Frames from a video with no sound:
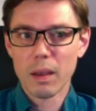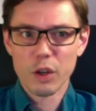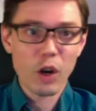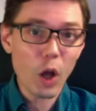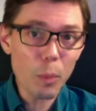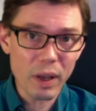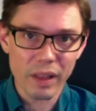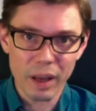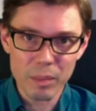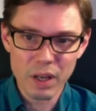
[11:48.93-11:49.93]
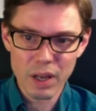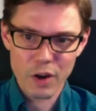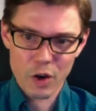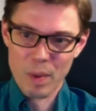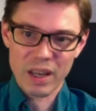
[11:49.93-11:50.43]
You're helping them.
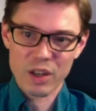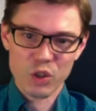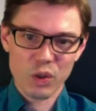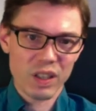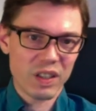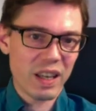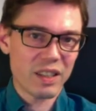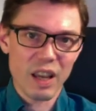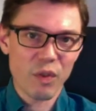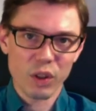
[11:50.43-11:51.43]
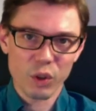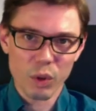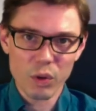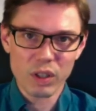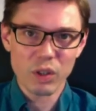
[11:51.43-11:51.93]
You're making sure they stay safe on the
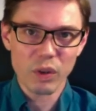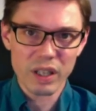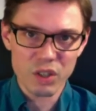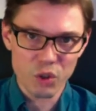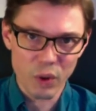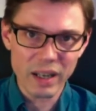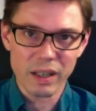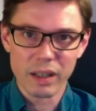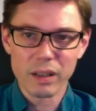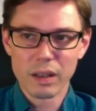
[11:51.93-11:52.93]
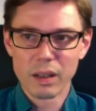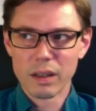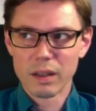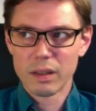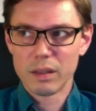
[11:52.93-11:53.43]
road and don't get stranded,
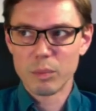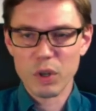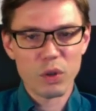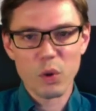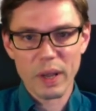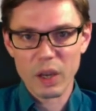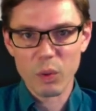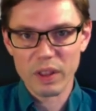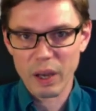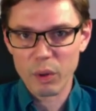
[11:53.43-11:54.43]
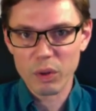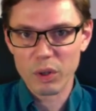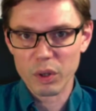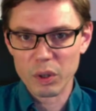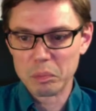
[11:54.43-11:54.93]
but you're doing it without
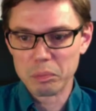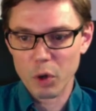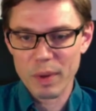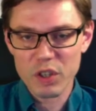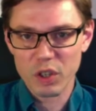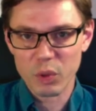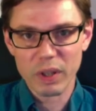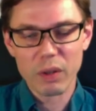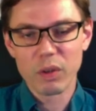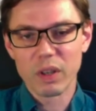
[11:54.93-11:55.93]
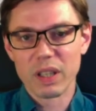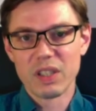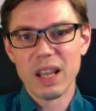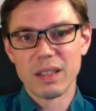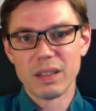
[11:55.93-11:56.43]
their permission, without their
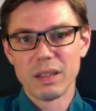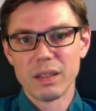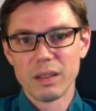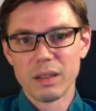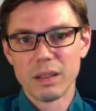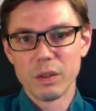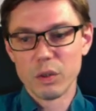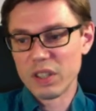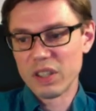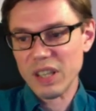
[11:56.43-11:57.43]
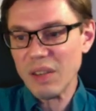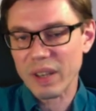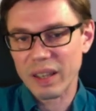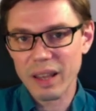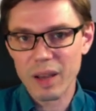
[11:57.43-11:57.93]
consent. You're
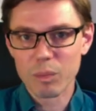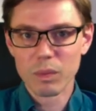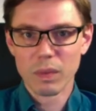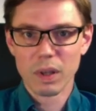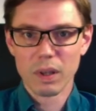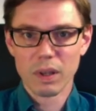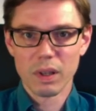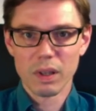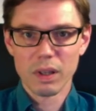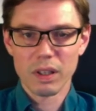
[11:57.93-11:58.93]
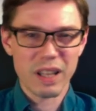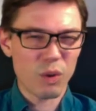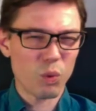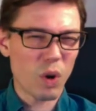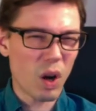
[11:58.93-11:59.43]
deceiving them. Is
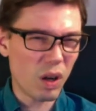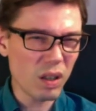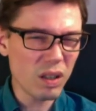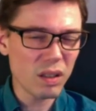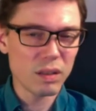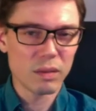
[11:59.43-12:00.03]
that wrong?